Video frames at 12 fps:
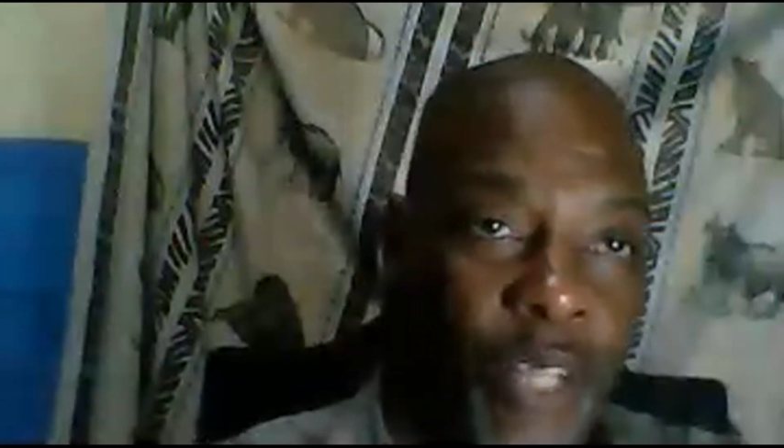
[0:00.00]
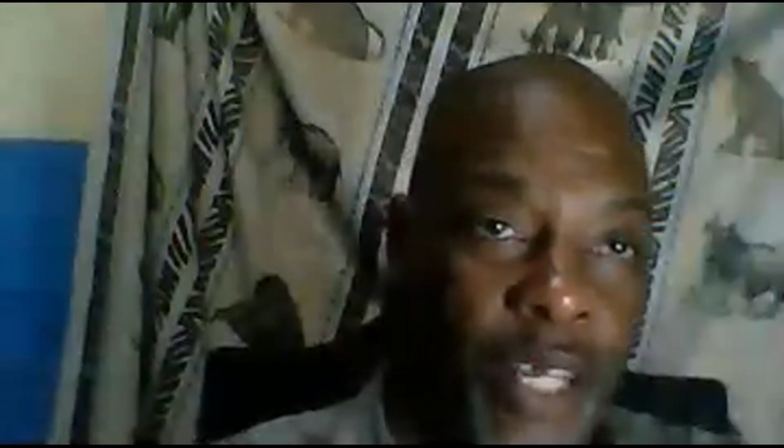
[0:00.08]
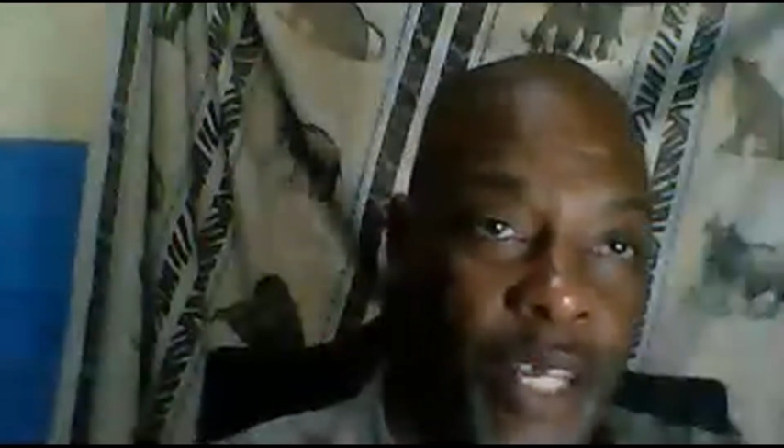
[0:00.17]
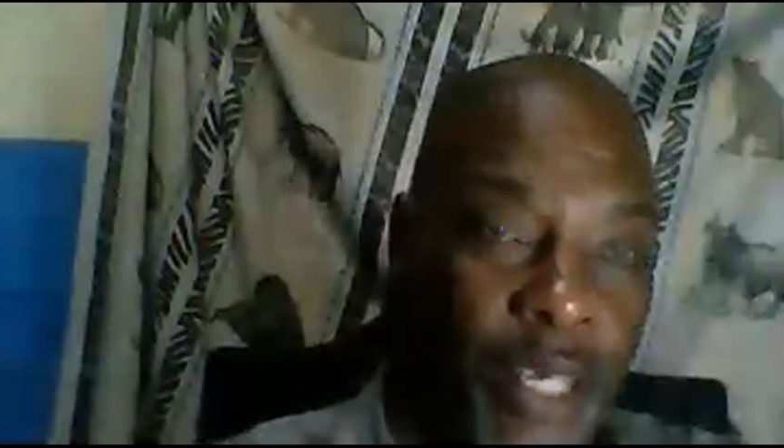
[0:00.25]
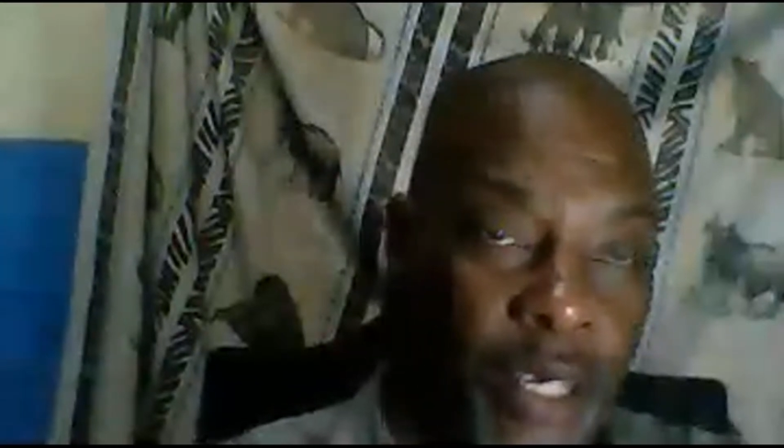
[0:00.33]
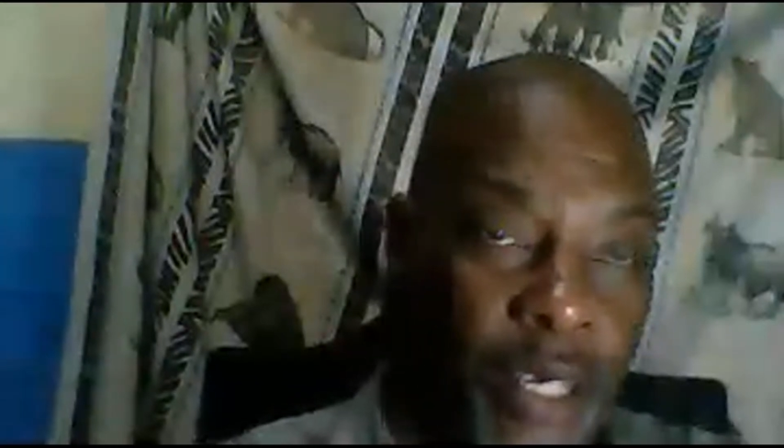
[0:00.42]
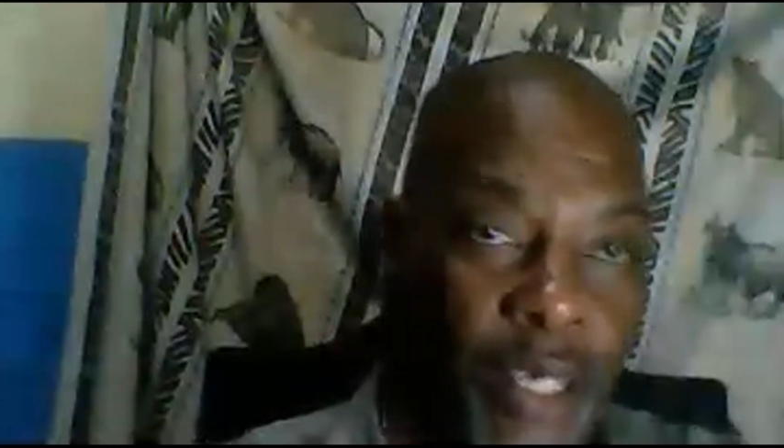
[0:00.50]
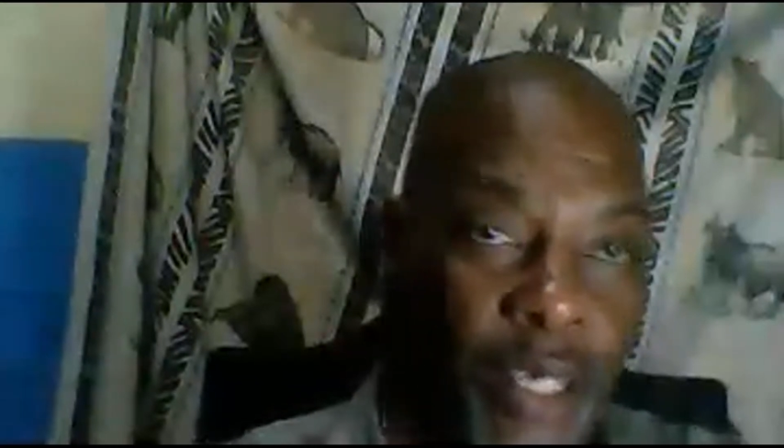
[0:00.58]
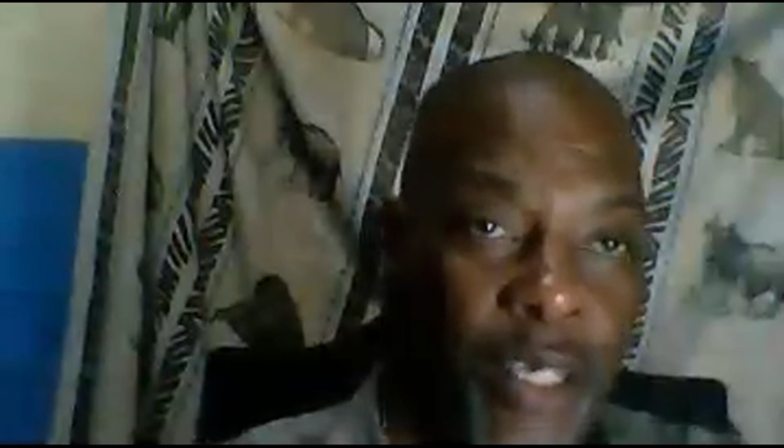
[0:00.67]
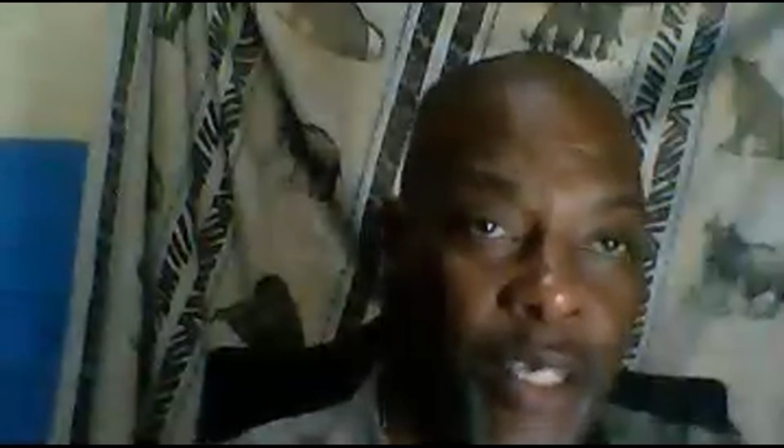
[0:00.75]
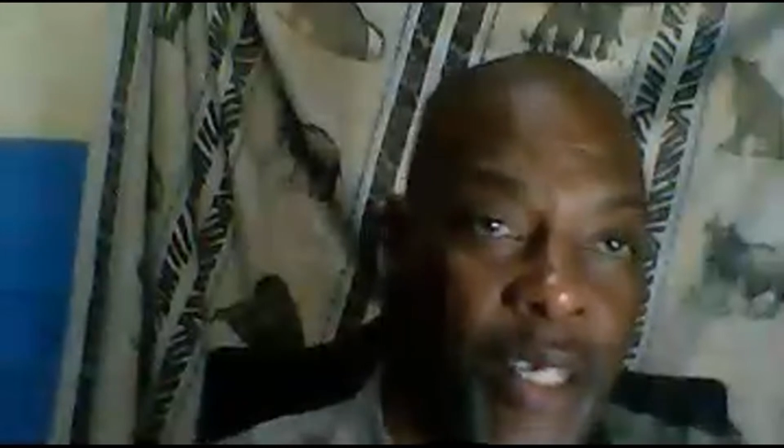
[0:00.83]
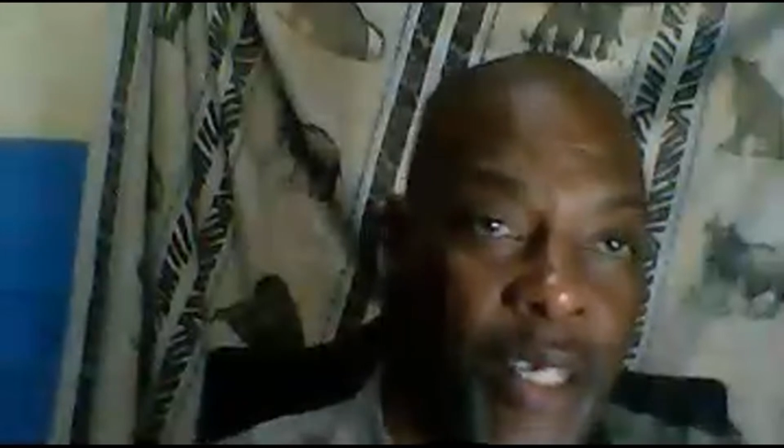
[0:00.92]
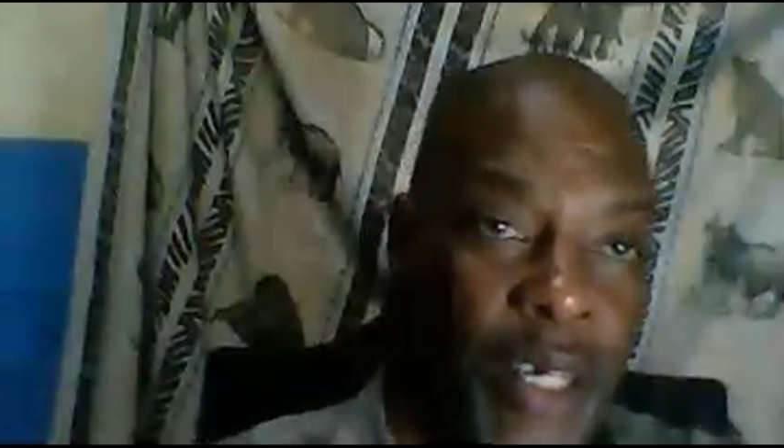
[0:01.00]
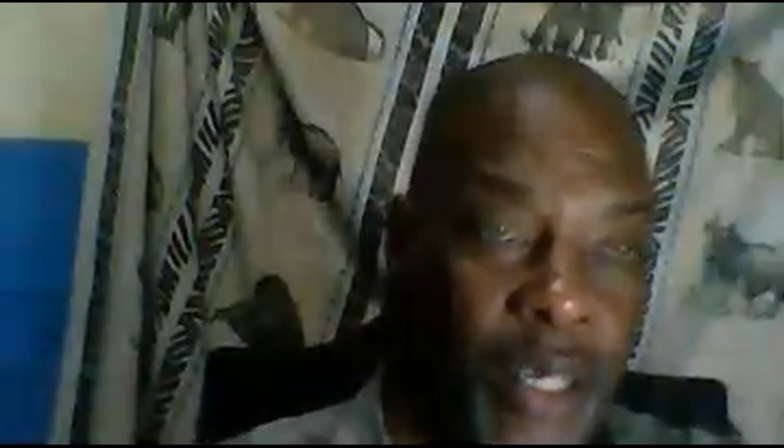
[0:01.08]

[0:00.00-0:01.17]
before we start